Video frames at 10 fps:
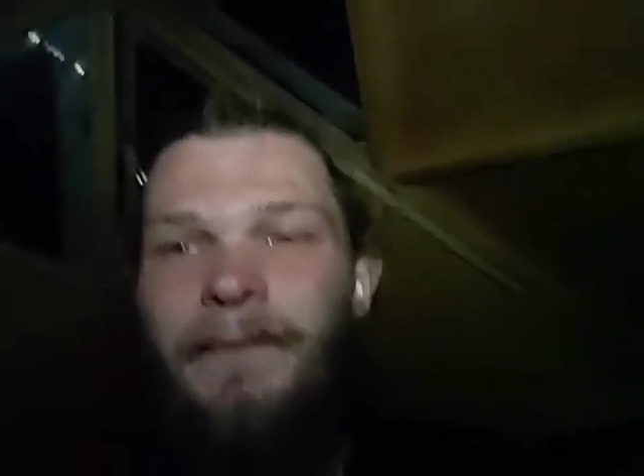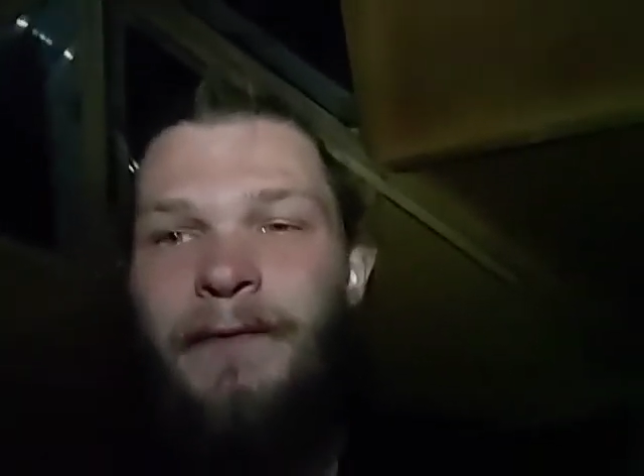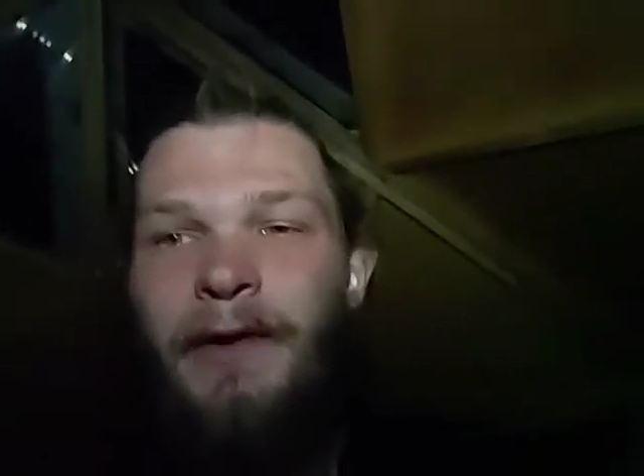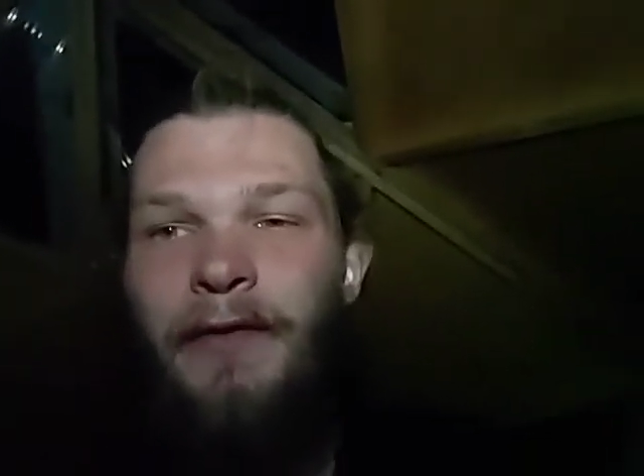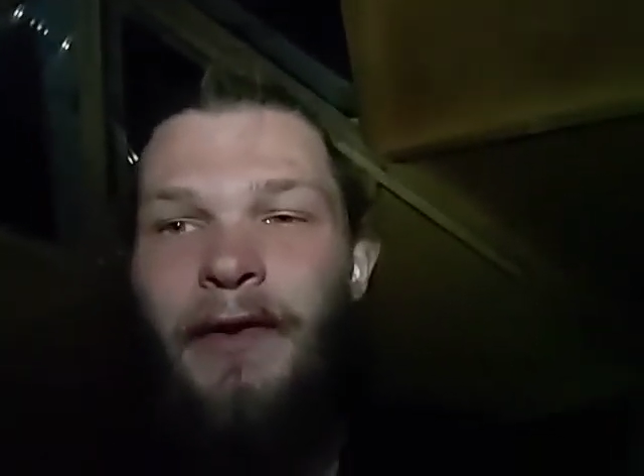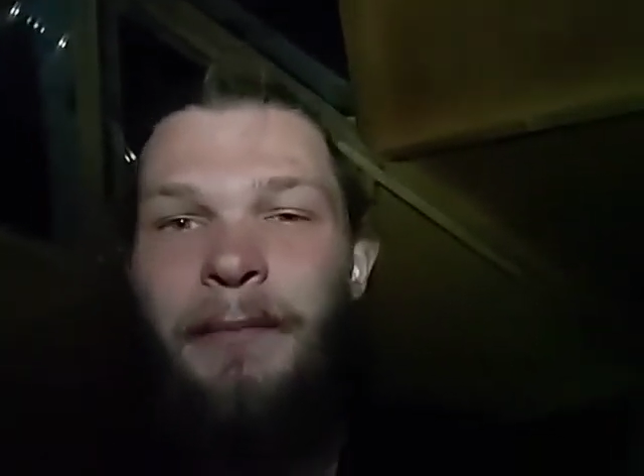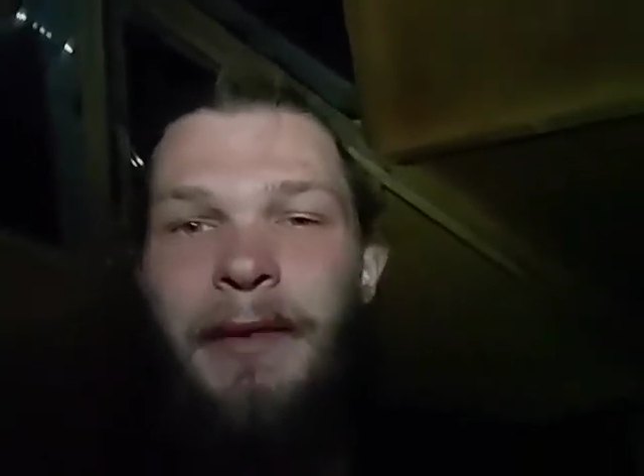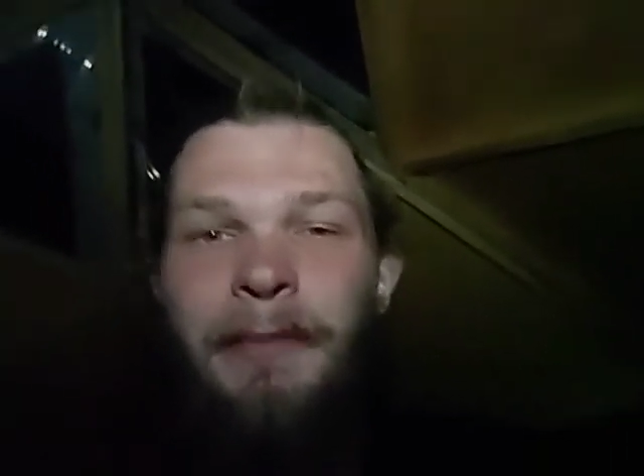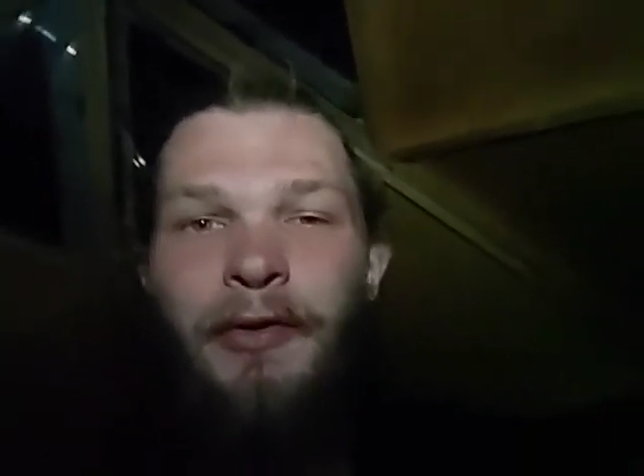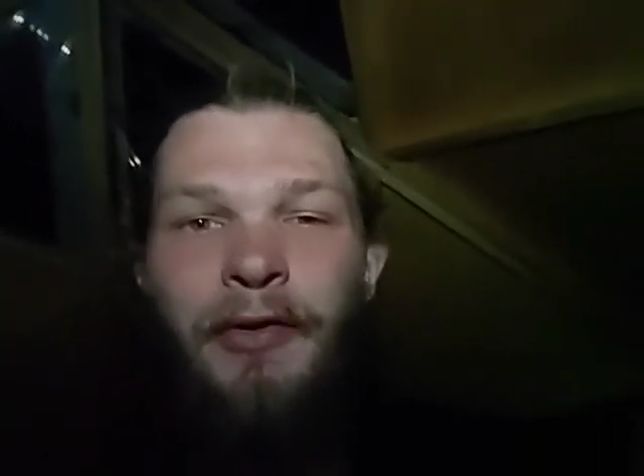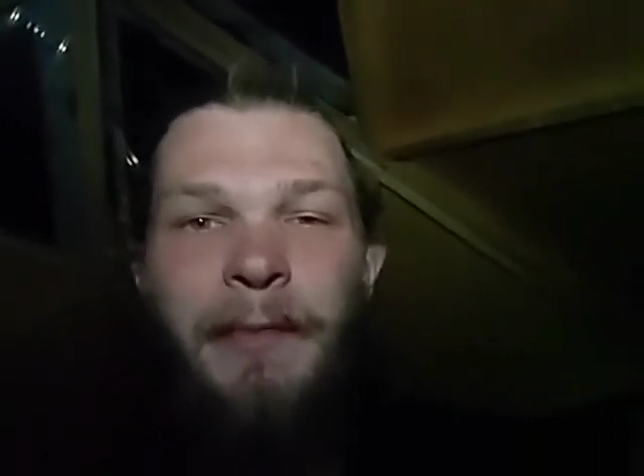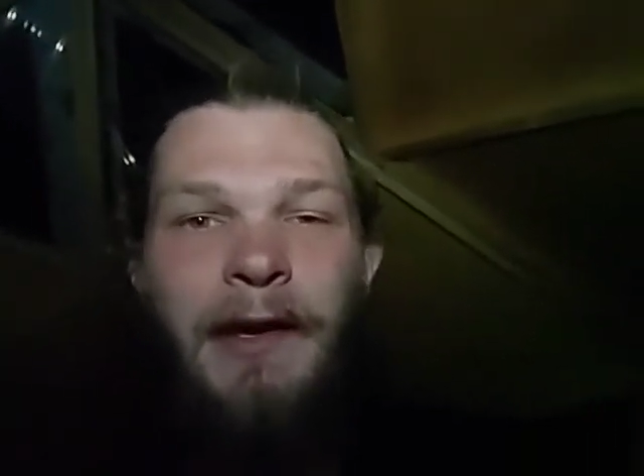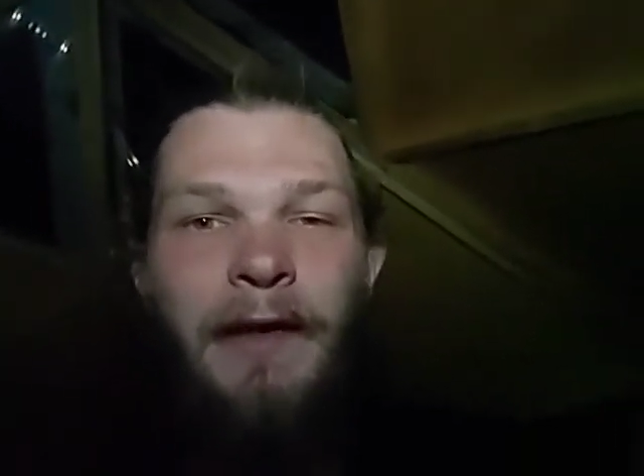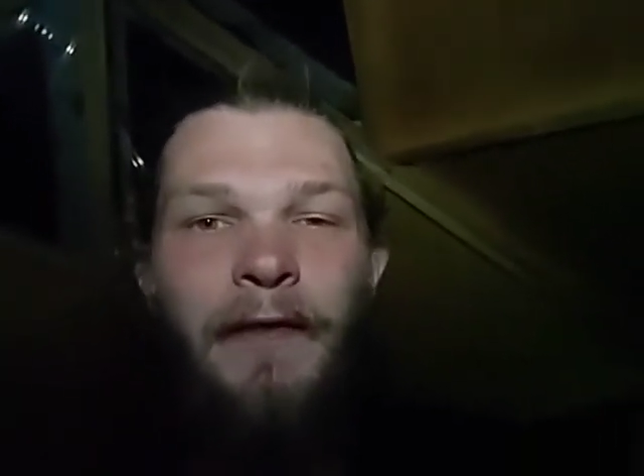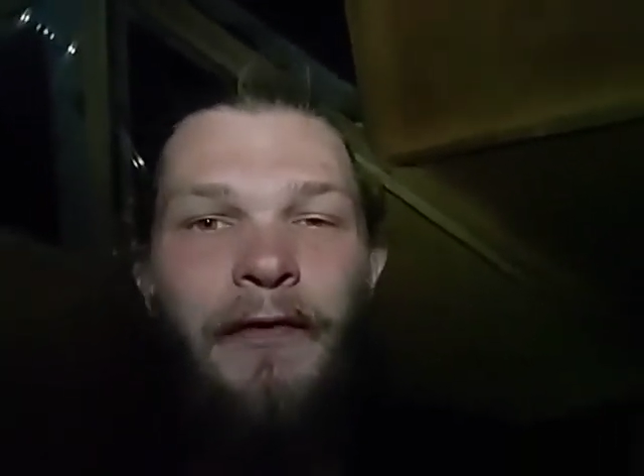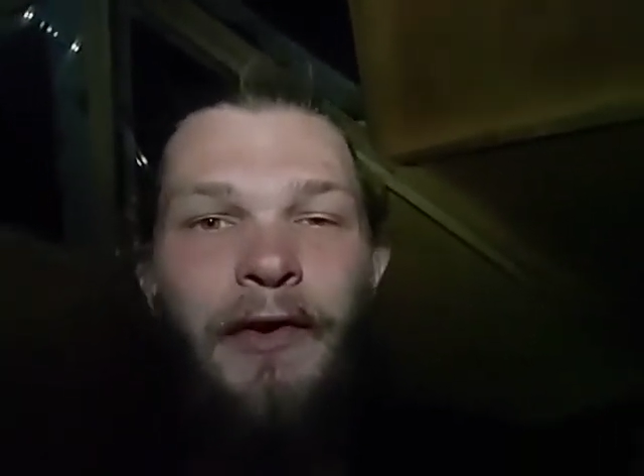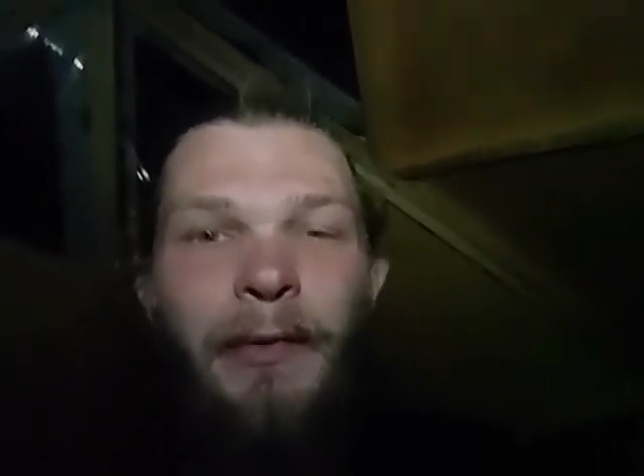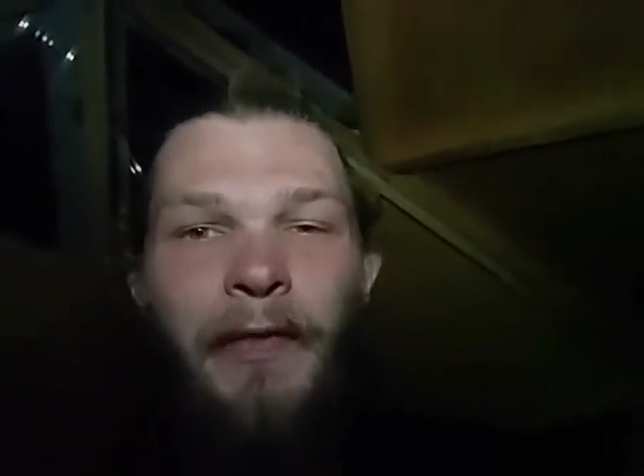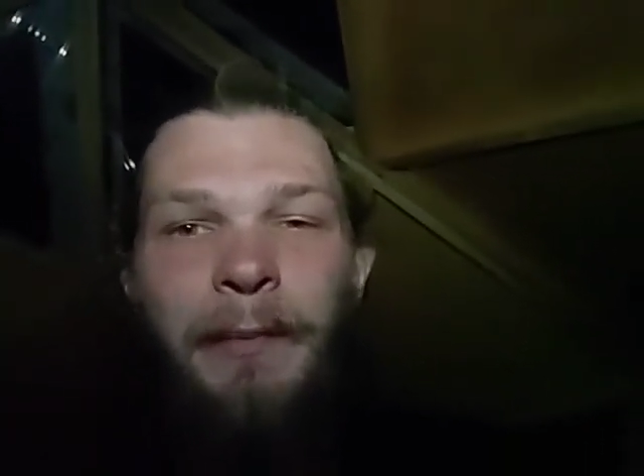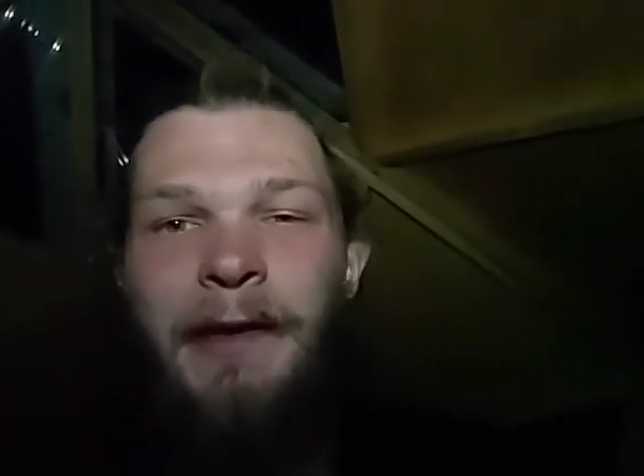There are some people who begin the zoo at the